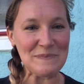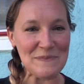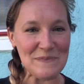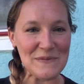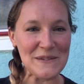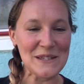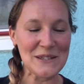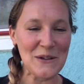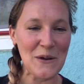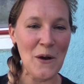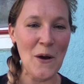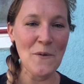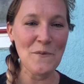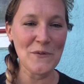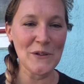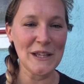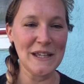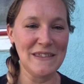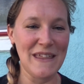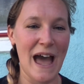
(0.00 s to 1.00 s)
So
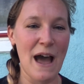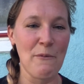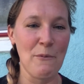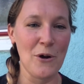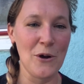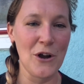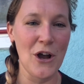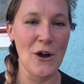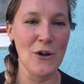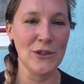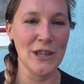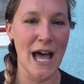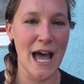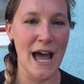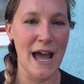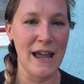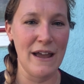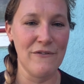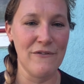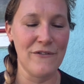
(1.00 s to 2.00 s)
hopefully that will go
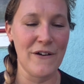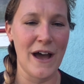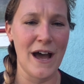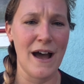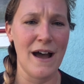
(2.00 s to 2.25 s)
live.